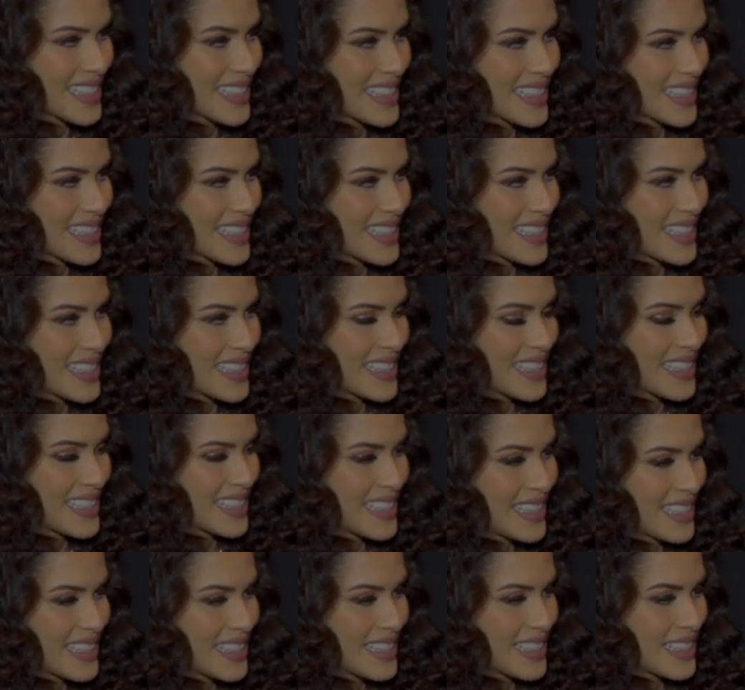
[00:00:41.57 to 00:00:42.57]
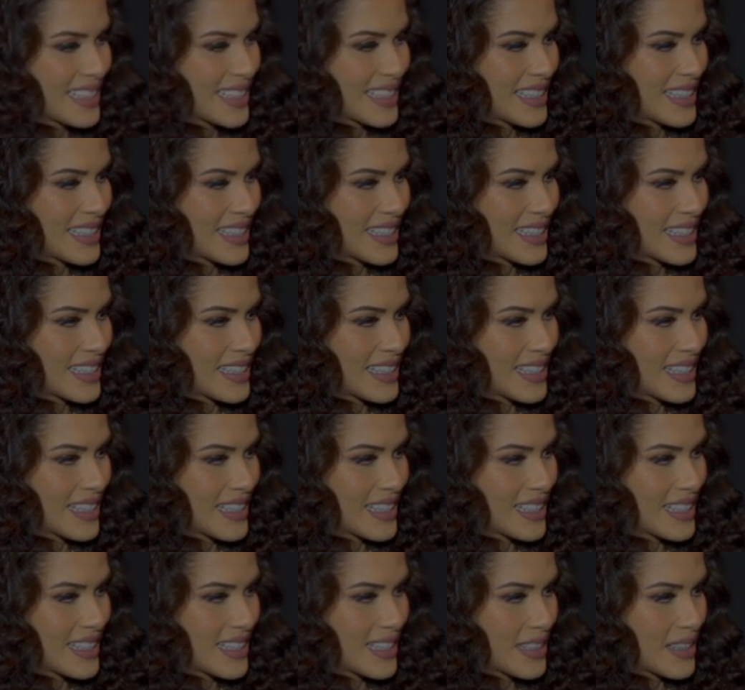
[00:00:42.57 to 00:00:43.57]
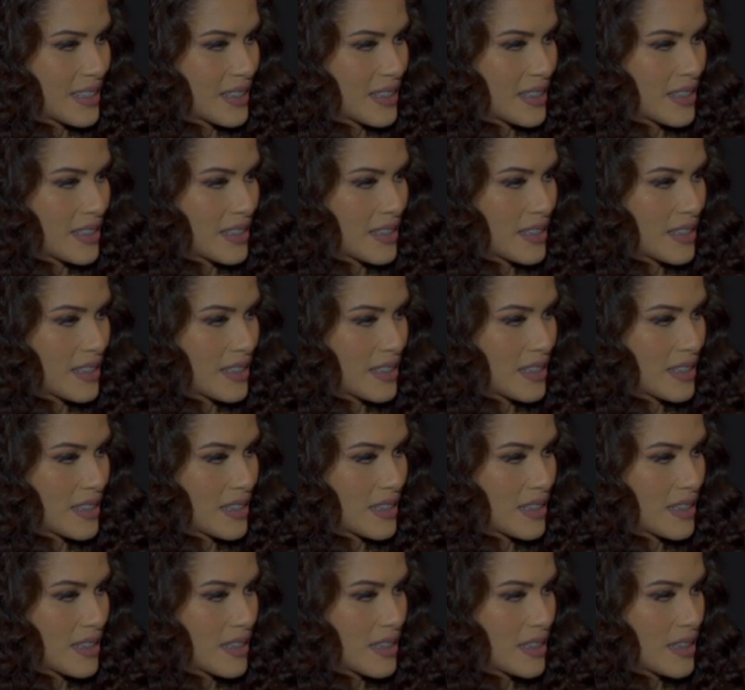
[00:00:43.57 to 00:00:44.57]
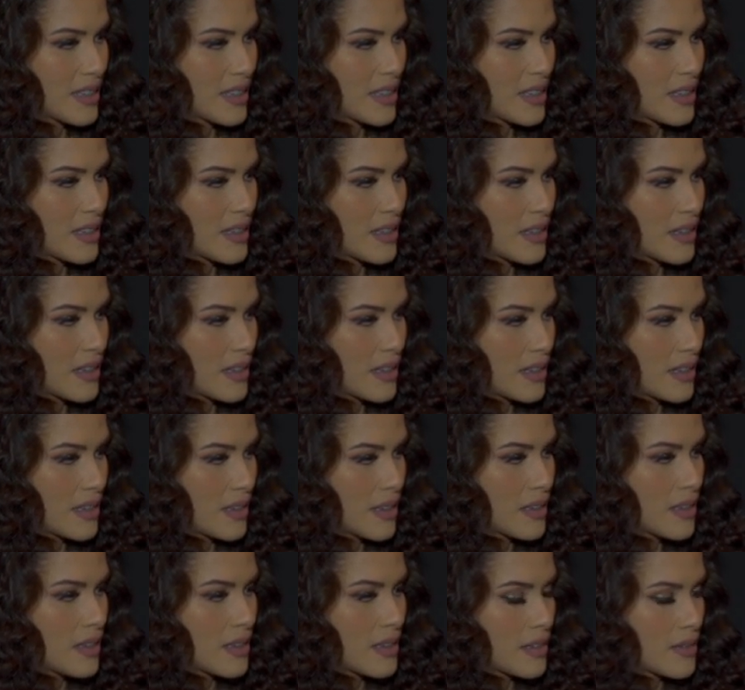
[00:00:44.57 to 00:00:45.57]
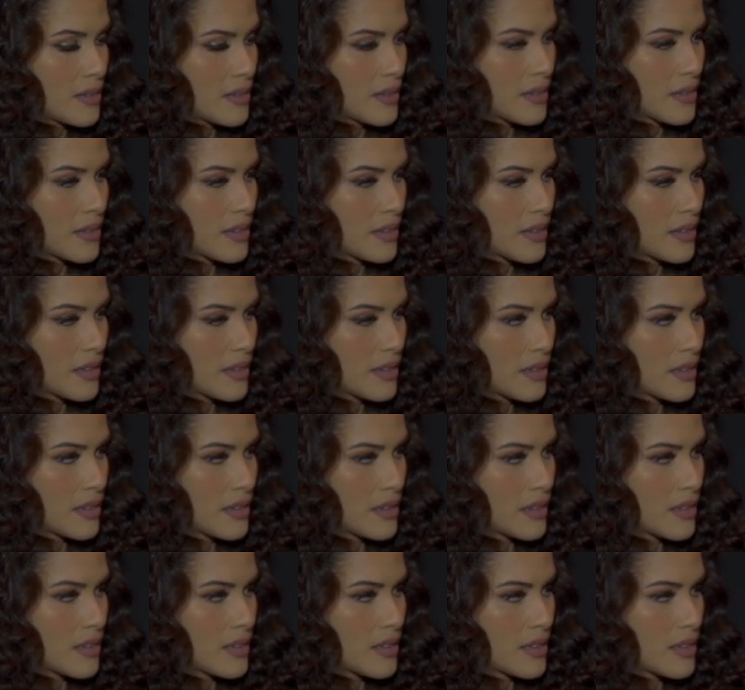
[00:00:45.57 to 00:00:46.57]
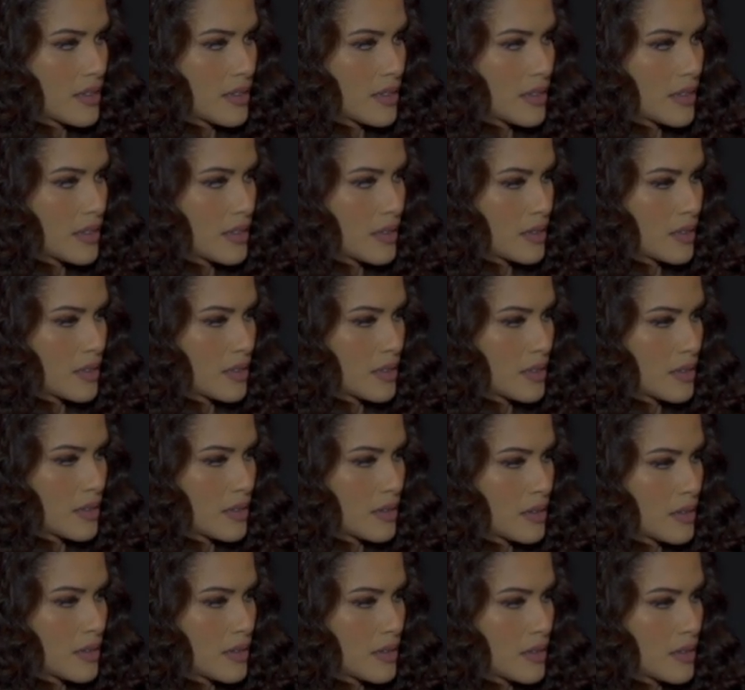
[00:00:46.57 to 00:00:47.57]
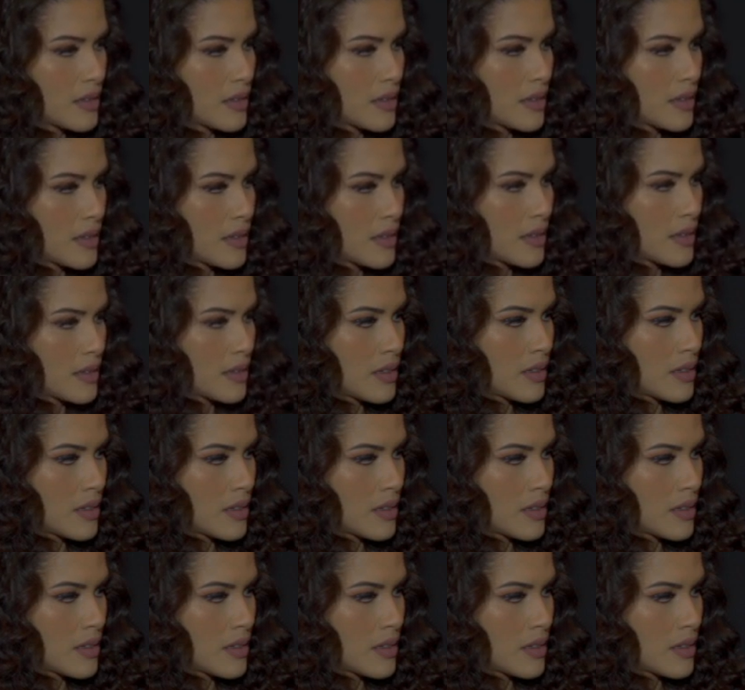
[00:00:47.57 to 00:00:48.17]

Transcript: (not speaking)